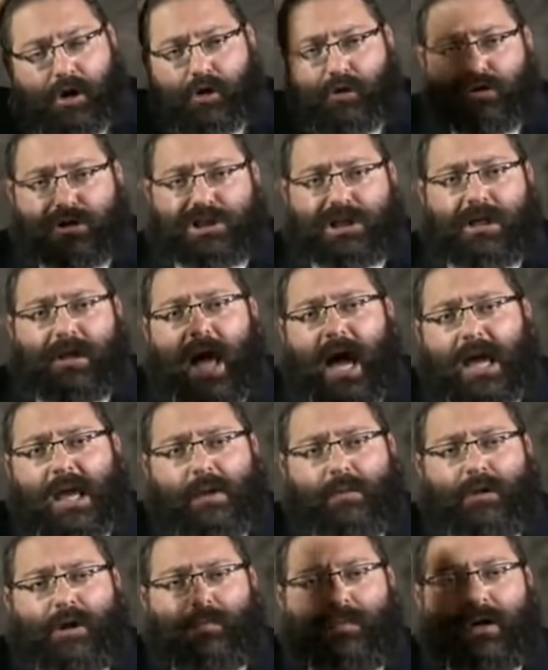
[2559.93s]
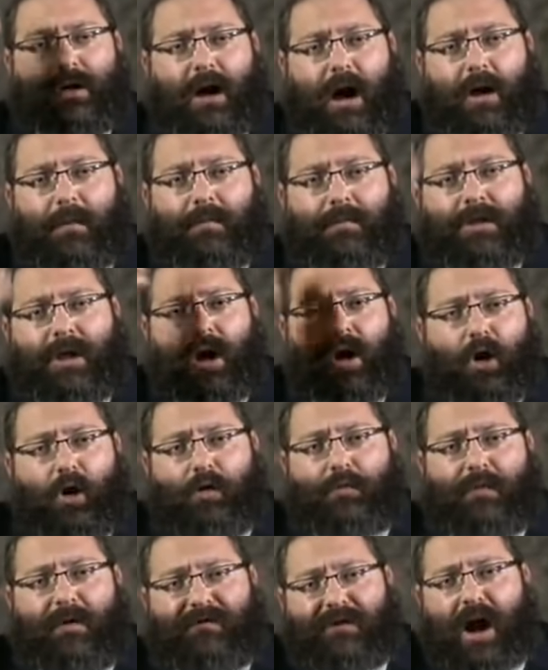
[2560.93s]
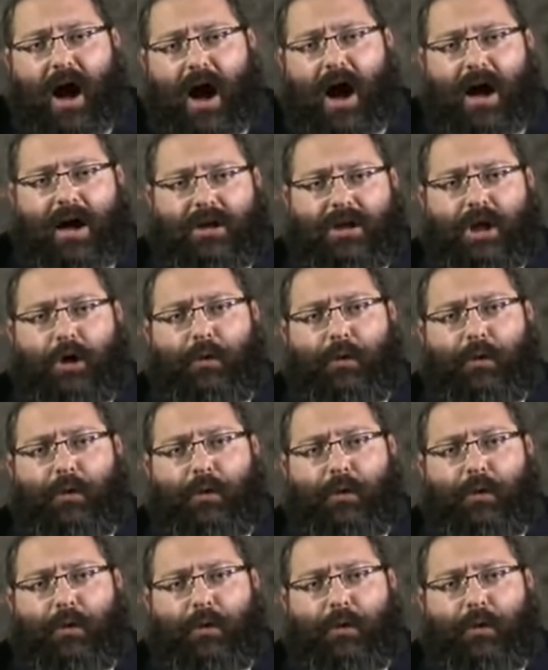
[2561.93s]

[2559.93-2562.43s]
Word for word: Yerushalayim would become the home of God.